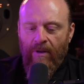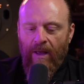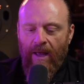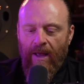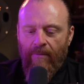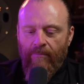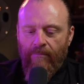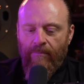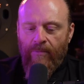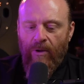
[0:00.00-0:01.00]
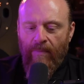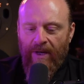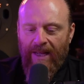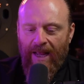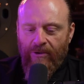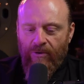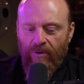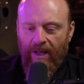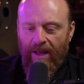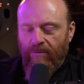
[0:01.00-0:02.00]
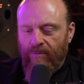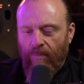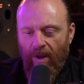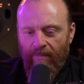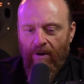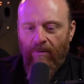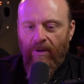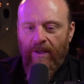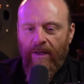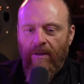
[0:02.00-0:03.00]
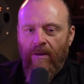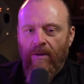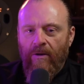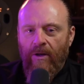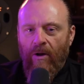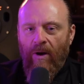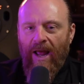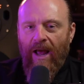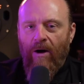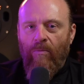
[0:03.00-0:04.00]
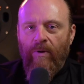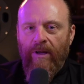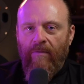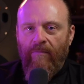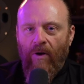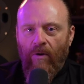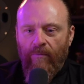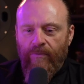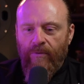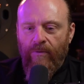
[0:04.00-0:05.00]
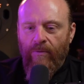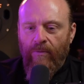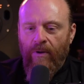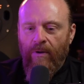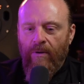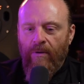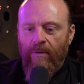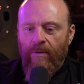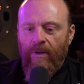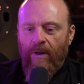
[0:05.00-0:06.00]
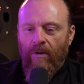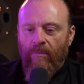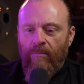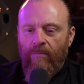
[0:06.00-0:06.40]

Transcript: um, communication or language, primarily, you know, how we evolved to, you know,